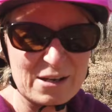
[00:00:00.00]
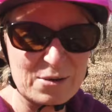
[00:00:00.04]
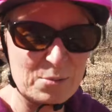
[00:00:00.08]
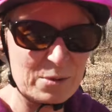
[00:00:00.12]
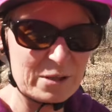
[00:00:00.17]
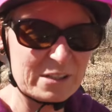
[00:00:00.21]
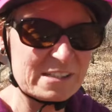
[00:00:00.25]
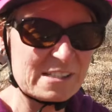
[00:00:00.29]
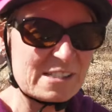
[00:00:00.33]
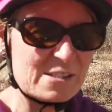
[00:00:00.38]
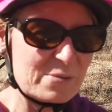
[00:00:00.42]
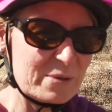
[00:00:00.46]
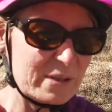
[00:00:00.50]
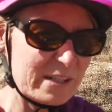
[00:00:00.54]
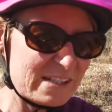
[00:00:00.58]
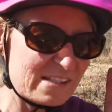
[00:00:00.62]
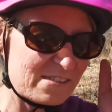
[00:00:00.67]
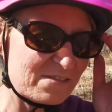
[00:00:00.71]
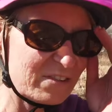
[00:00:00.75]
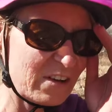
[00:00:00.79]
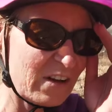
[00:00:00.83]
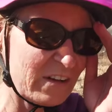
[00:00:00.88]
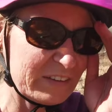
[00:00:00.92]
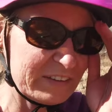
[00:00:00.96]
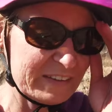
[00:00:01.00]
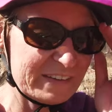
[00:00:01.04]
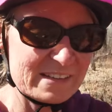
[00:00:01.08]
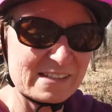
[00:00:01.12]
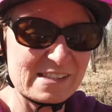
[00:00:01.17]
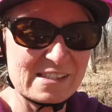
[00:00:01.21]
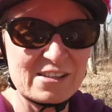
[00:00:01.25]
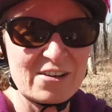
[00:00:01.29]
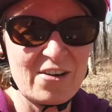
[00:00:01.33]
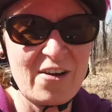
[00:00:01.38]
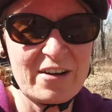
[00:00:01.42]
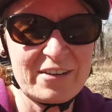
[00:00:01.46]
I once was. Falling
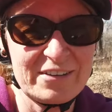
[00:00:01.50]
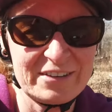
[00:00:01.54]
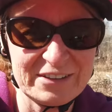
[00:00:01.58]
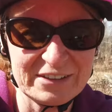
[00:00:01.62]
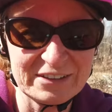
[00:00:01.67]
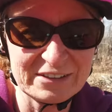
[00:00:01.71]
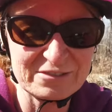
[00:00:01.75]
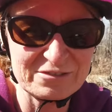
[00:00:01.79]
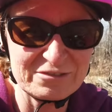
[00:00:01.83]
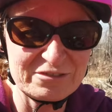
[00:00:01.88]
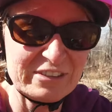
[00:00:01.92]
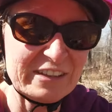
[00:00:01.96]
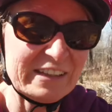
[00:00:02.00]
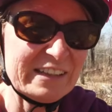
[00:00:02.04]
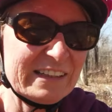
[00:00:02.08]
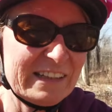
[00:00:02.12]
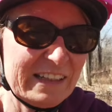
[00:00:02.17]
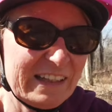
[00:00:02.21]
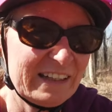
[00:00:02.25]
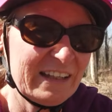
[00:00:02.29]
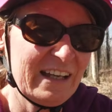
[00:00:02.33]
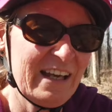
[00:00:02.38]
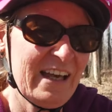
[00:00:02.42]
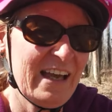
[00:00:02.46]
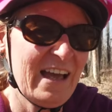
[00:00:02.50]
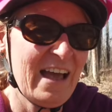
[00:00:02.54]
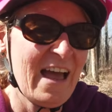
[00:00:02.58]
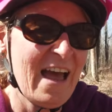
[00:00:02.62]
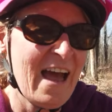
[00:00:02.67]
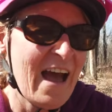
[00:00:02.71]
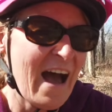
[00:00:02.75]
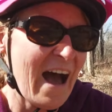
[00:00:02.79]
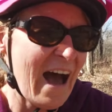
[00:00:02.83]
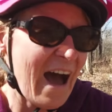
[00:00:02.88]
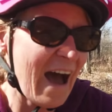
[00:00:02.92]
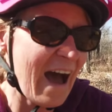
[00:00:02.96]
is not a good feeling.
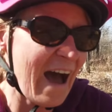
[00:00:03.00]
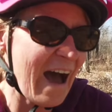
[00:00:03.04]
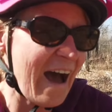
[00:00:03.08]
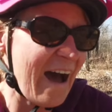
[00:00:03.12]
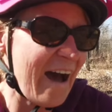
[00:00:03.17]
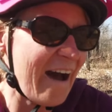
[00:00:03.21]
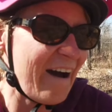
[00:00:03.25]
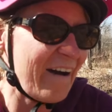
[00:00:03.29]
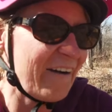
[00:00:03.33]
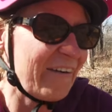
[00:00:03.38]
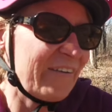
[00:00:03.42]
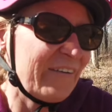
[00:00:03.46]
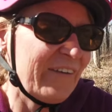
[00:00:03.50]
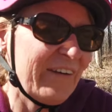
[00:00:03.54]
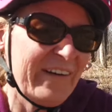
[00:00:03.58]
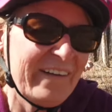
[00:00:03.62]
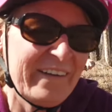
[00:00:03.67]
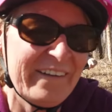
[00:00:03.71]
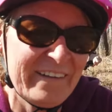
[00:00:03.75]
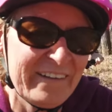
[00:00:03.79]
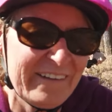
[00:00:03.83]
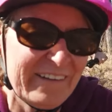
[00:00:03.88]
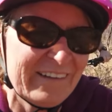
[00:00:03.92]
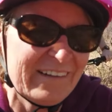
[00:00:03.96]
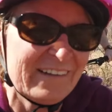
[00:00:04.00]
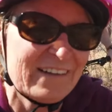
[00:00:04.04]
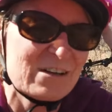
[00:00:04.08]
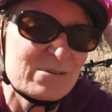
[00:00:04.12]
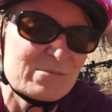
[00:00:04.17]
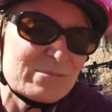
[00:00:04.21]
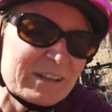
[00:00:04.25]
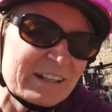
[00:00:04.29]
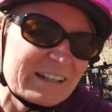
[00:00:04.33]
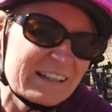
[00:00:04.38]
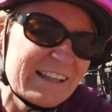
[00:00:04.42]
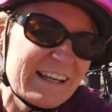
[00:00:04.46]
Ow.
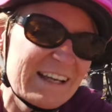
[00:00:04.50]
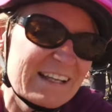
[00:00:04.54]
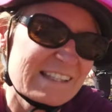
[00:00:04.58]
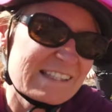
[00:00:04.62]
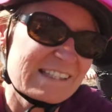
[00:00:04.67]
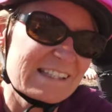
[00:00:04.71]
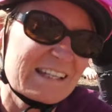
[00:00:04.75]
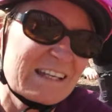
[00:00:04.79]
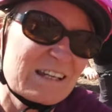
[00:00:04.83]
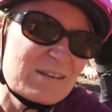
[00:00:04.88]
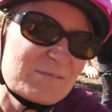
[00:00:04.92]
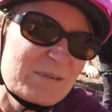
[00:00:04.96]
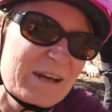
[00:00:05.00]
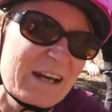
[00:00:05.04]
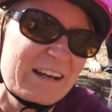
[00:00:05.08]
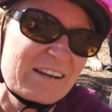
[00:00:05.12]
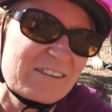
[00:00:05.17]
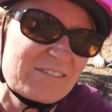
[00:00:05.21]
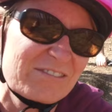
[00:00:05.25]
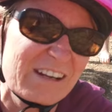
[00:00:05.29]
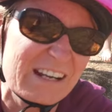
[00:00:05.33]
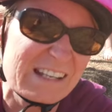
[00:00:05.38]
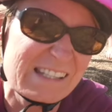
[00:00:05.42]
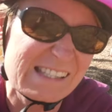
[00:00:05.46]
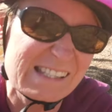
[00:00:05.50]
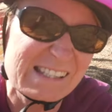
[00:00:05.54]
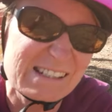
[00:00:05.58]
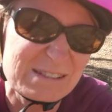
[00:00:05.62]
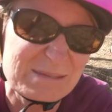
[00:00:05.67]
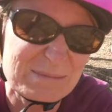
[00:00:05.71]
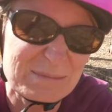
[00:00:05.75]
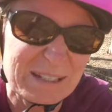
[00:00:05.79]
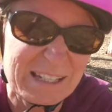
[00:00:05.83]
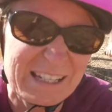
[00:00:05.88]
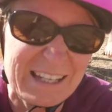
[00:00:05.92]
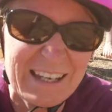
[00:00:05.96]
But Clancy came back and
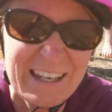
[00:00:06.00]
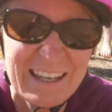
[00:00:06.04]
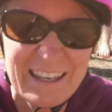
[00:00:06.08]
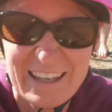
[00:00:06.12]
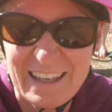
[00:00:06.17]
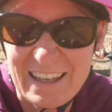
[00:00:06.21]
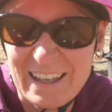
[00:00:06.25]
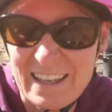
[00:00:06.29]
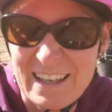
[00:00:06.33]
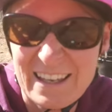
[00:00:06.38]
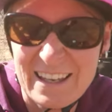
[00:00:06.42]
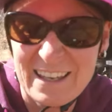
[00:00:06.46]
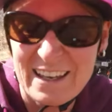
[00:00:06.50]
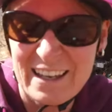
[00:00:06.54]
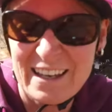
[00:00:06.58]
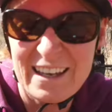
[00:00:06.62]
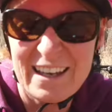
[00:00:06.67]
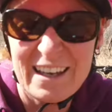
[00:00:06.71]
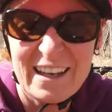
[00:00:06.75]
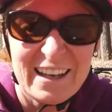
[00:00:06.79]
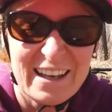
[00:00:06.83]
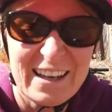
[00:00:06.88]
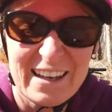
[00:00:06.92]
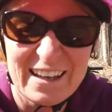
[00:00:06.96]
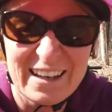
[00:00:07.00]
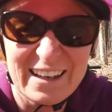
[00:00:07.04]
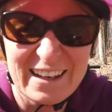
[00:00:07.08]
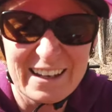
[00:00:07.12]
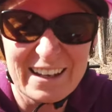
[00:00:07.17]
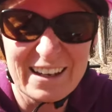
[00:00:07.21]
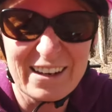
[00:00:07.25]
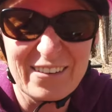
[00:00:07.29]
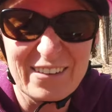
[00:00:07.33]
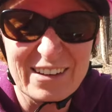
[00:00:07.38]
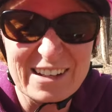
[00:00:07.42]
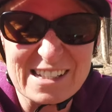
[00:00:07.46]
rescued me.
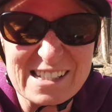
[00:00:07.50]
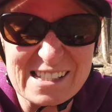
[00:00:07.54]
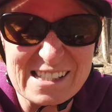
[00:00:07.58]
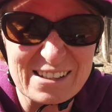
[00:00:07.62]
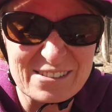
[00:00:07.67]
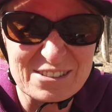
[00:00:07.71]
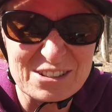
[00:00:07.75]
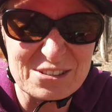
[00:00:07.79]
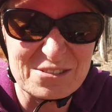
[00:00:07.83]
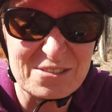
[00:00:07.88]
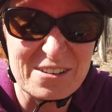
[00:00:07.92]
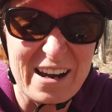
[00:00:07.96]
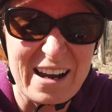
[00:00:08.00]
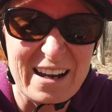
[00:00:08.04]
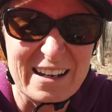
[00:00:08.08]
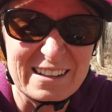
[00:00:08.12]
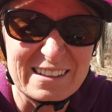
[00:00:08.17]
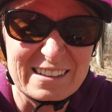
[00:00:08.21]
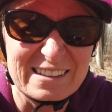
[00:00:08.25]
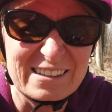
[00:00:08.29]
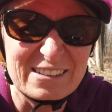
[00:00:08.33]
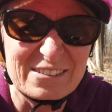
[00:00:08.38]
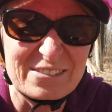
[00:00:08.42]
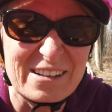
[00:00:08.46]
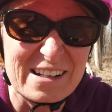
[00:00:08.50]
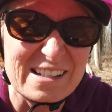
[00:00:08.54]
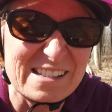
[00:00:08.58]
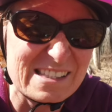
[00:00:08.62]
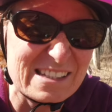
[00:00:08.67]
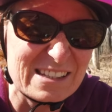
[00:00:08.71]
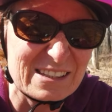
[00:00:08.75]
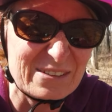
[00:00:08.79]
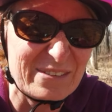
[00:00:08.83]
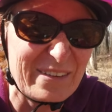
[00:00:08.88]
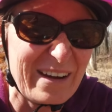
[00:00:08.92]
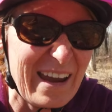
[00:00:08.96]
Now I just have to ride the
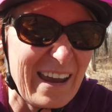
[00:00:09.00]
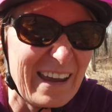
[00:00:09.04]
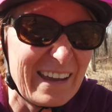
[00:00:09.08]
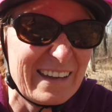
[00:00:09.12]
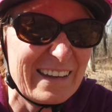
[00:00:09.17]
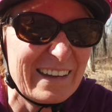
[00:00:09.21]
rest of the way.